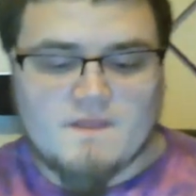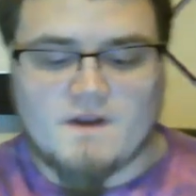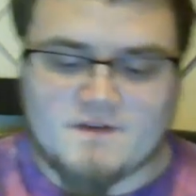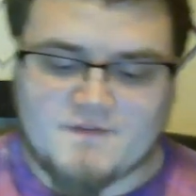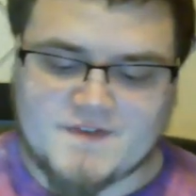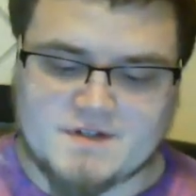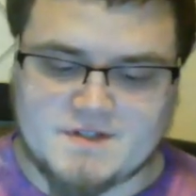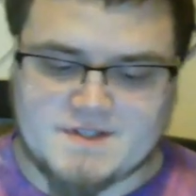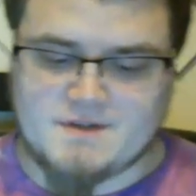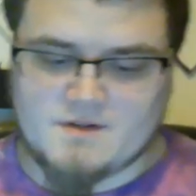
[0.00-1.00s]
The
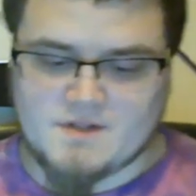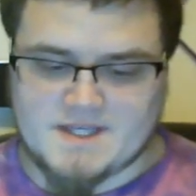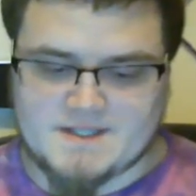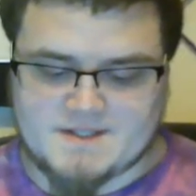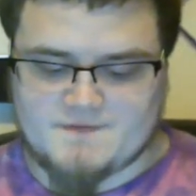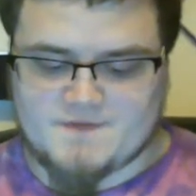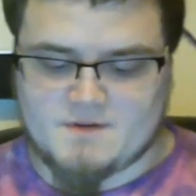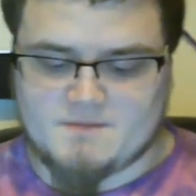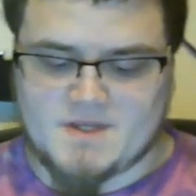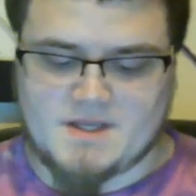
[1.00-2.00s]
Artificer is the new class
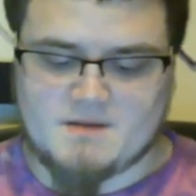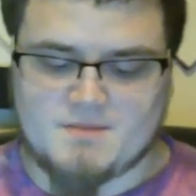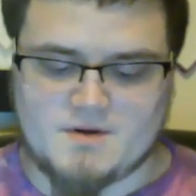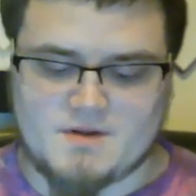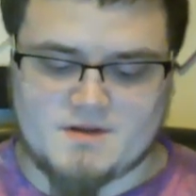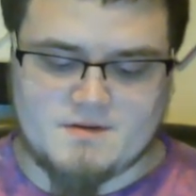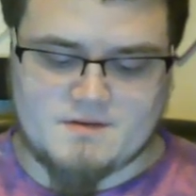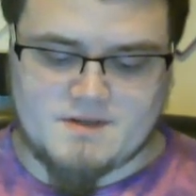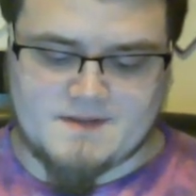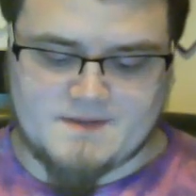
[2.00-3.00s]
from Eberron,
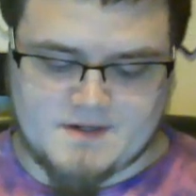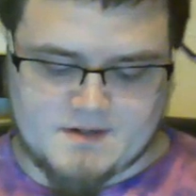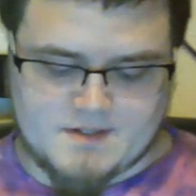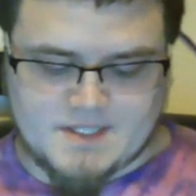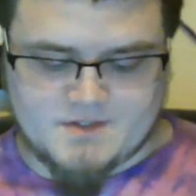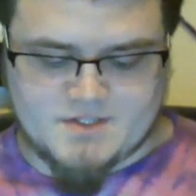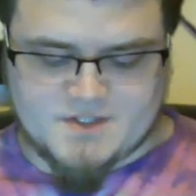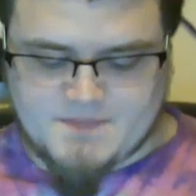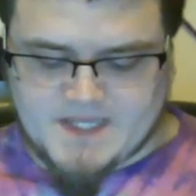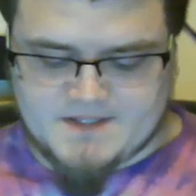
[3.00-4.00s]
and they're
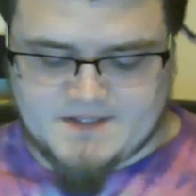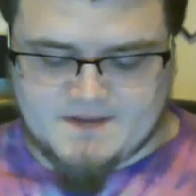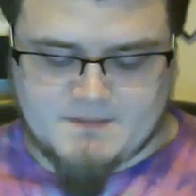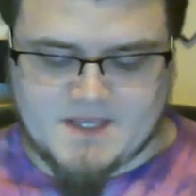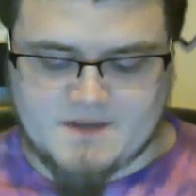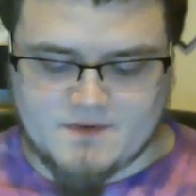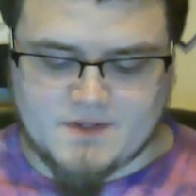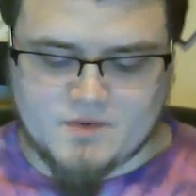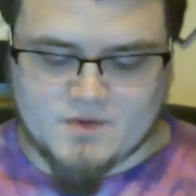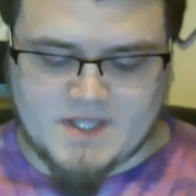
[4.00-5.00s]
intelligence based, and they make
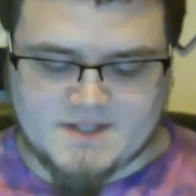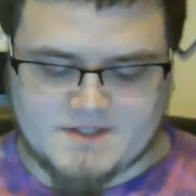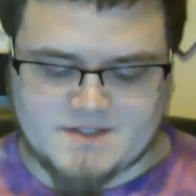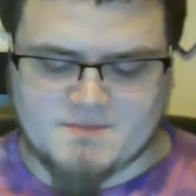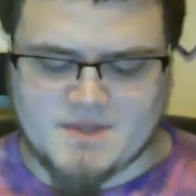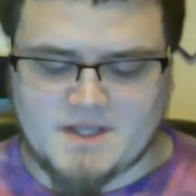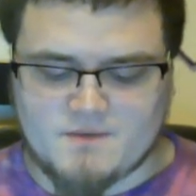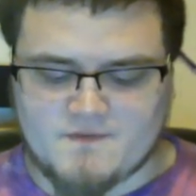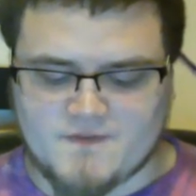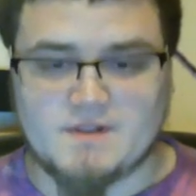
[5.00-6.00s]
really cool gadgets. I
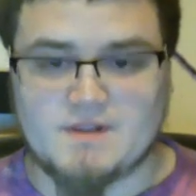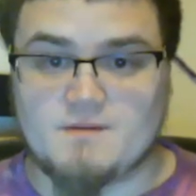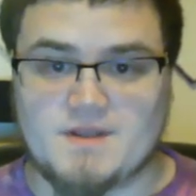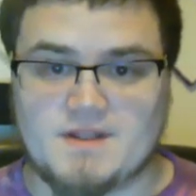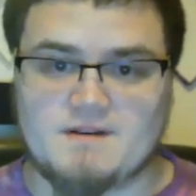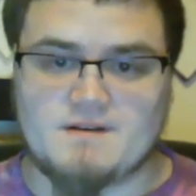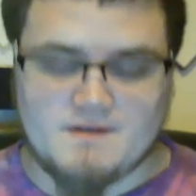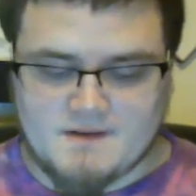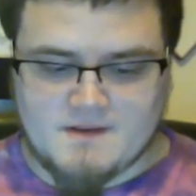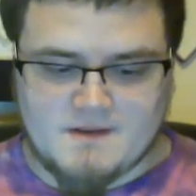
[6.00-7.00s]
played one for a little bit.
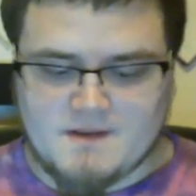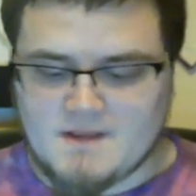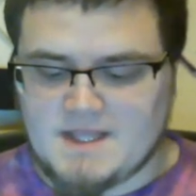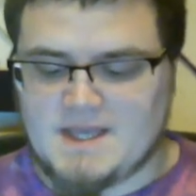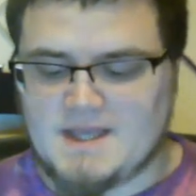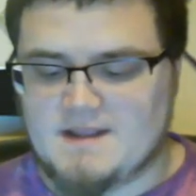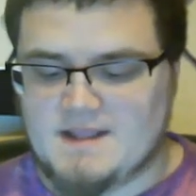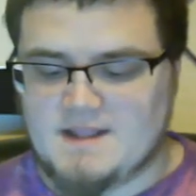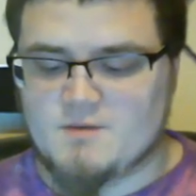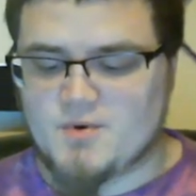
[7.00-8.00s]
He had
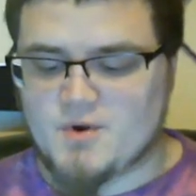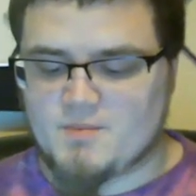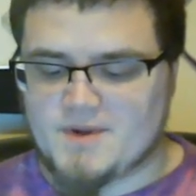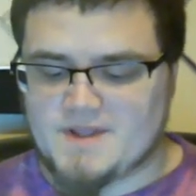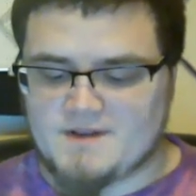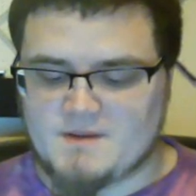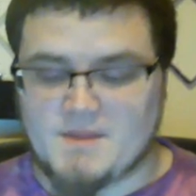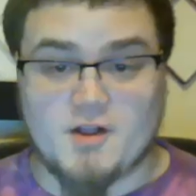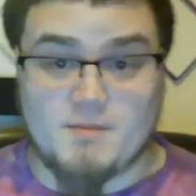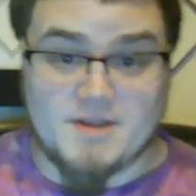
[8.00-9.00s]
an inappropriate
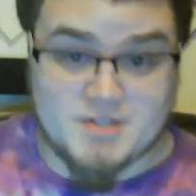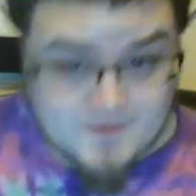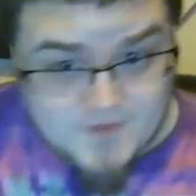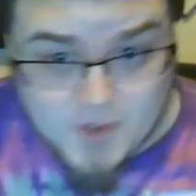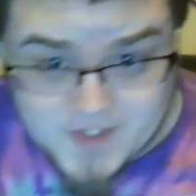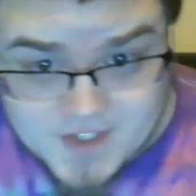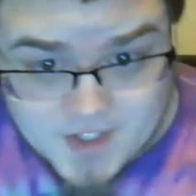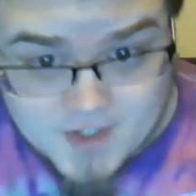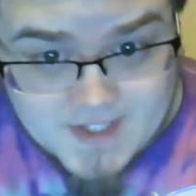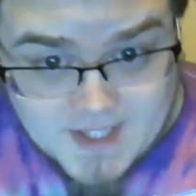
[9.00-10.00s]
amalgamation of Tony
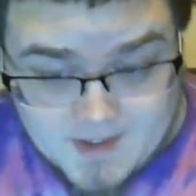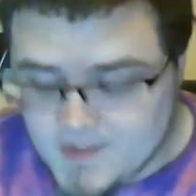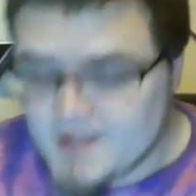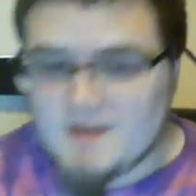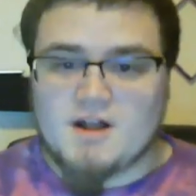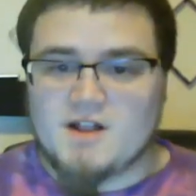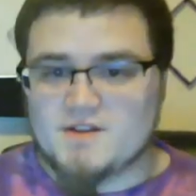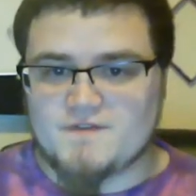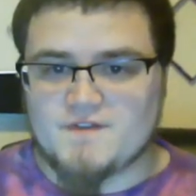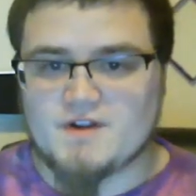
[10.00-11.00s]
Stark's name. I'll
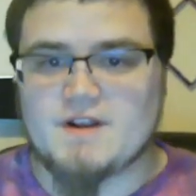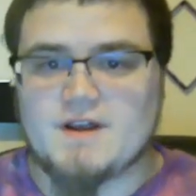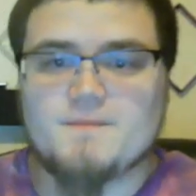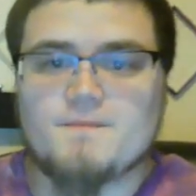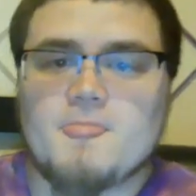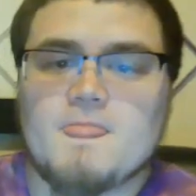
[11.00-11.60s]
let you figure it out.